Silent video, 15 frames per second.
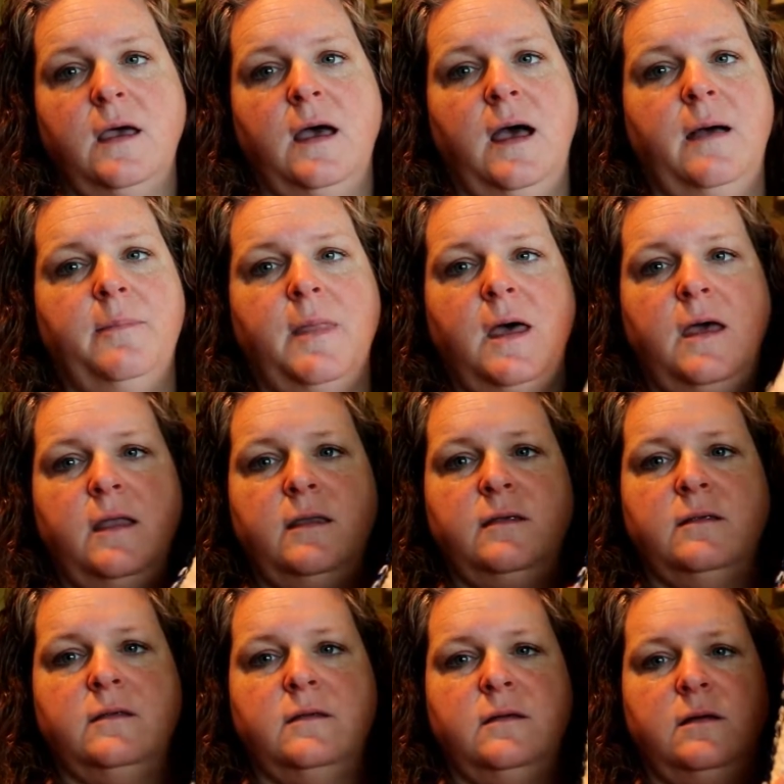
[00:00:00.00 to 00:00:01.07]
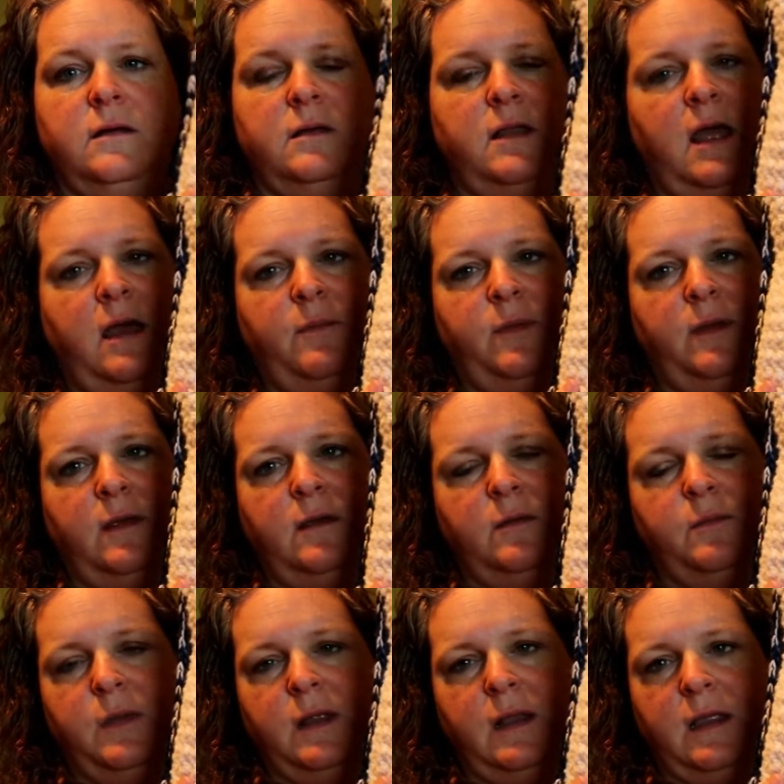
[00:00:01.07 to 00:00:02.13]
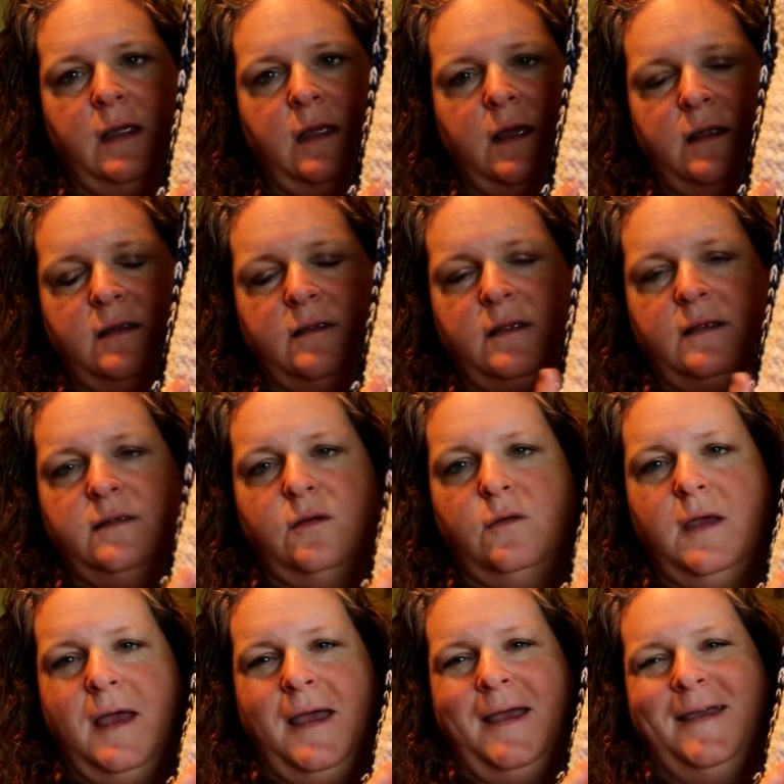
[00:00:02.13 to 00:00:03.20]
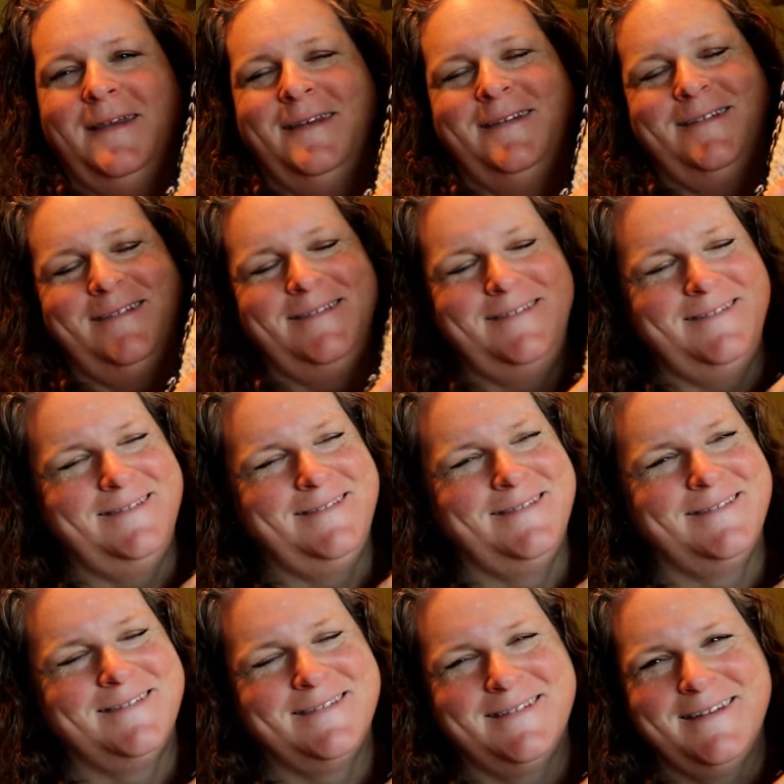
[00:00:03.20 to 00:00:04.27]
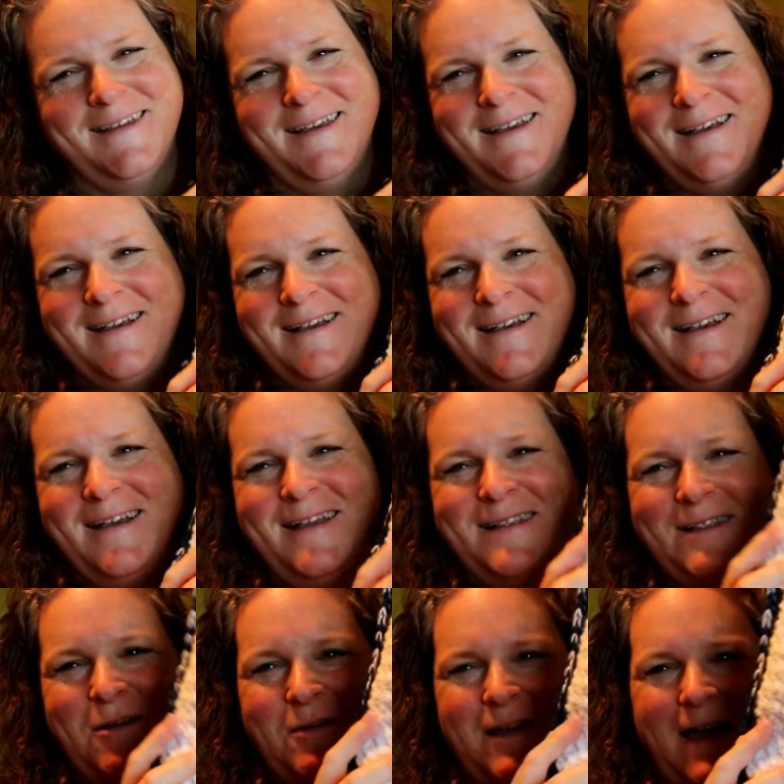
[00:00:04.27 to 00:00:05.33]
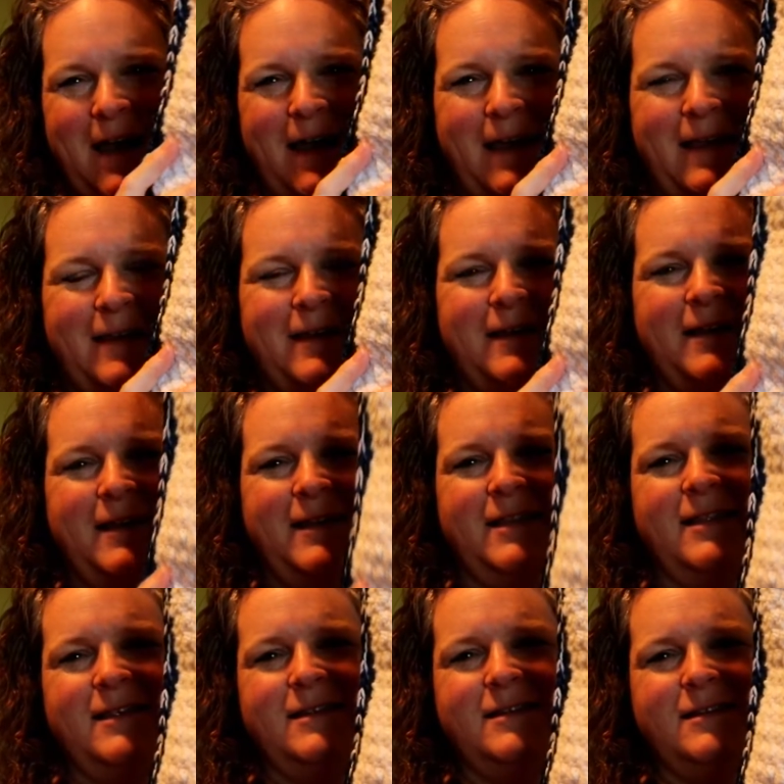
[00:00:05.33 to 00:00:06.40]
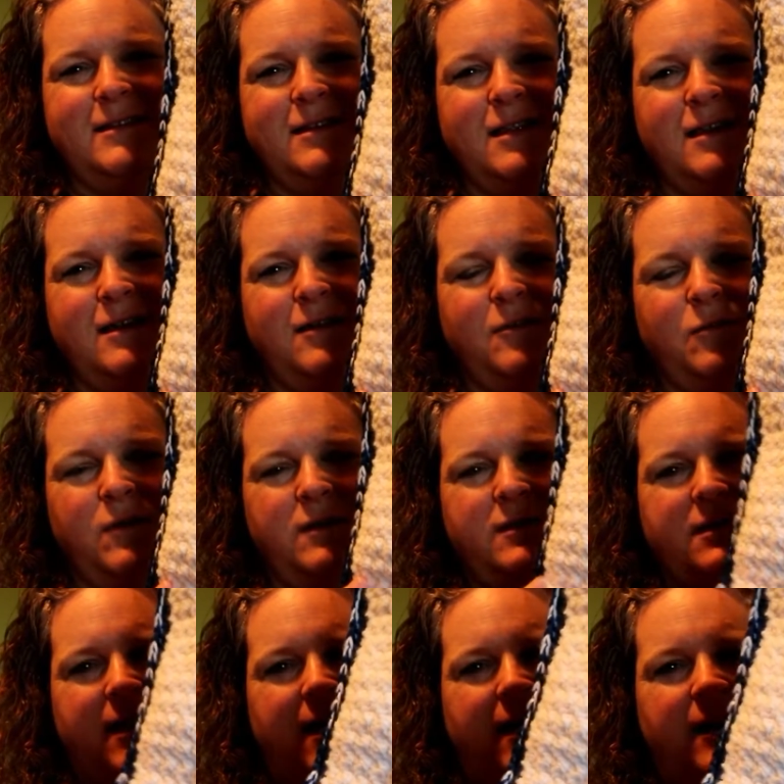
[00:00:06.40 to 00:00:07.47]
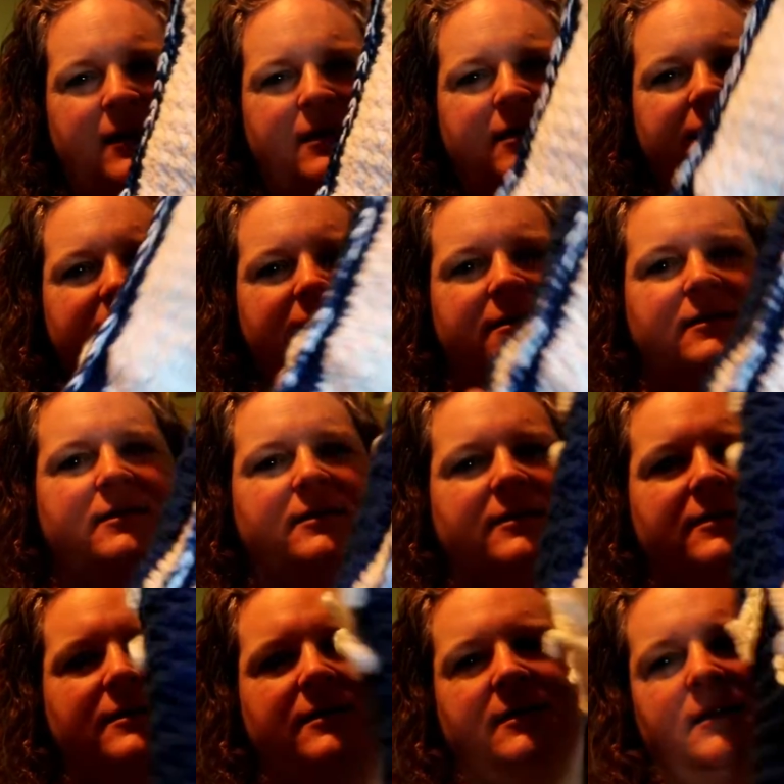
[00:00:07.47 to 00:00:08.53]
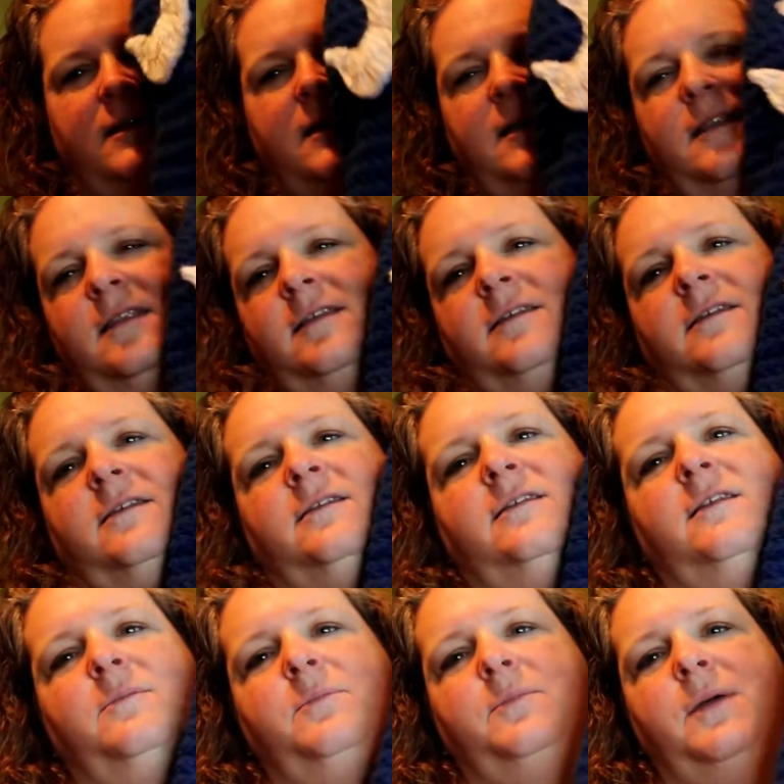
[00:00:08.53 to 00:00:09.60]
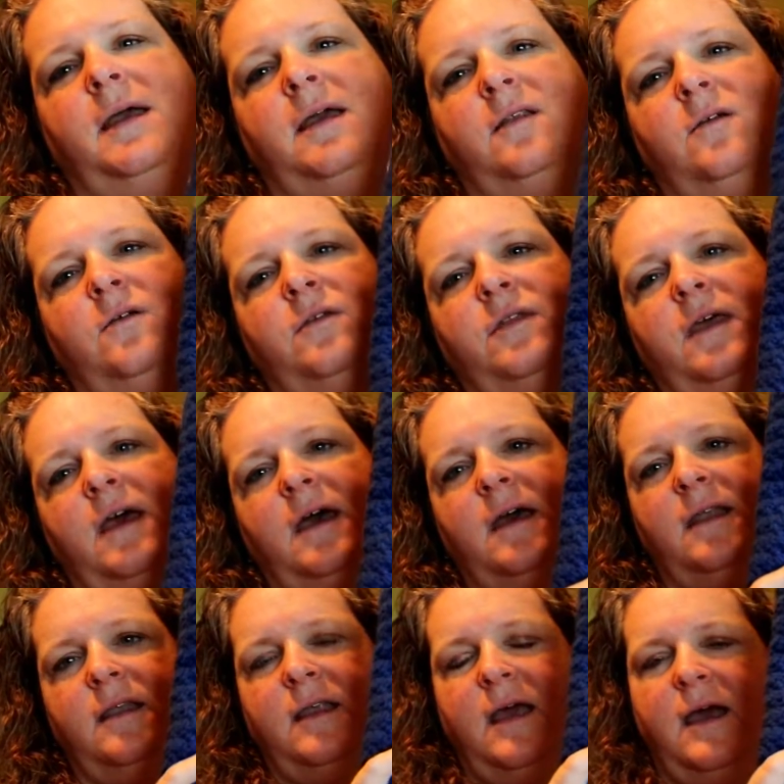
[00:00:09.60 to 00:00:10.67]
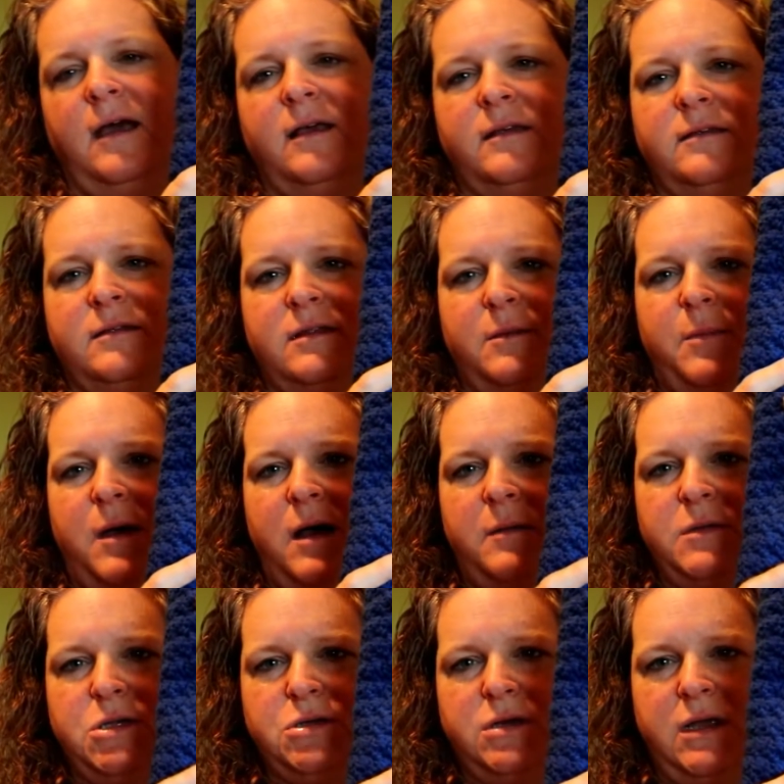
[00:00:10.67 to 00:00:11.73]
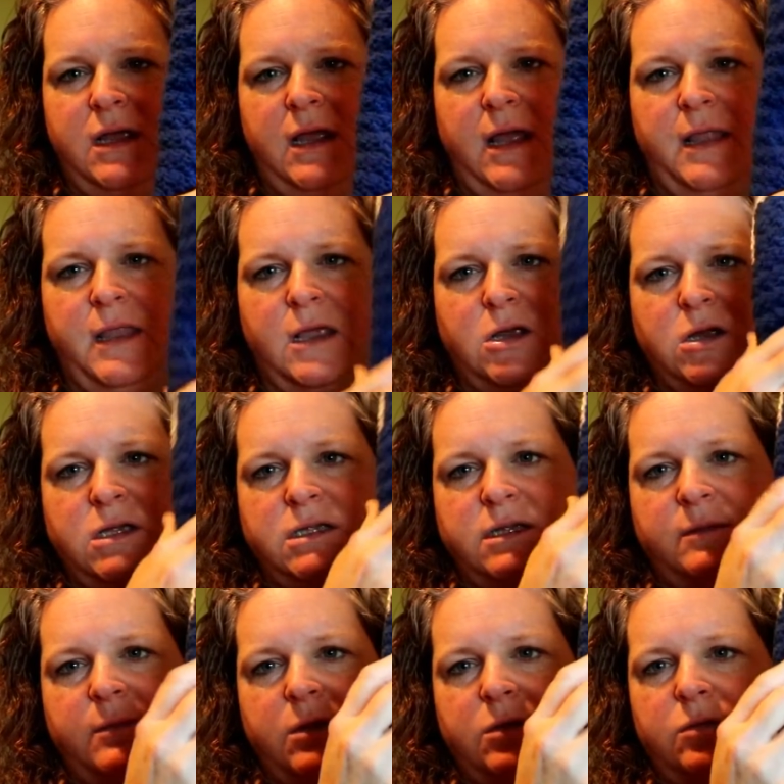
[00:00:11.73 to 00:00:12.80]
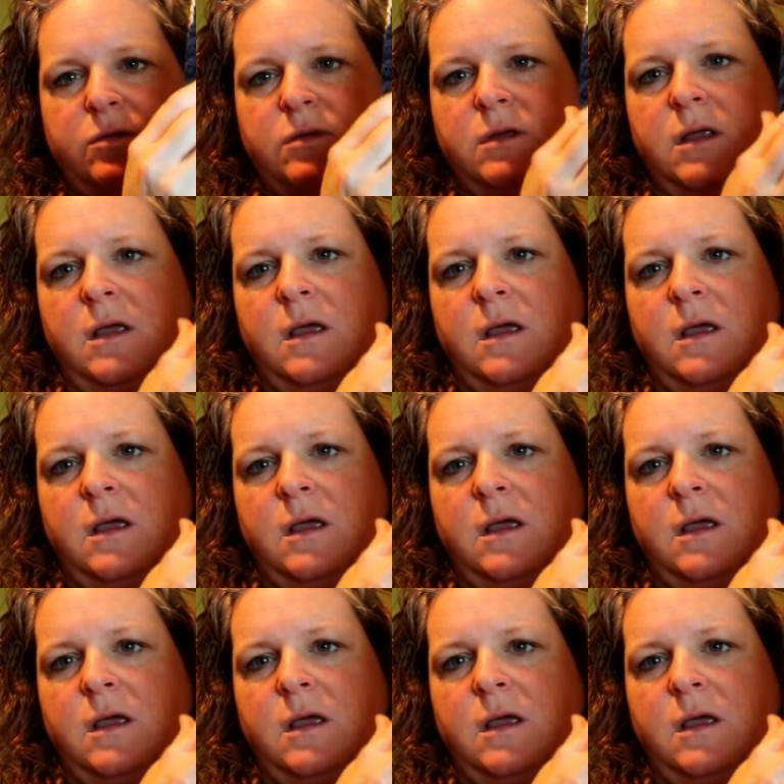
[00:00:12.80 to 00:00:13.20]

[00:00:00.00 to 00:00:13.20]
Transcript: I'm not unhappy completely. It's okay. It's okay. This is the one side, and this is the panel that has the palm tree and the crescent moon.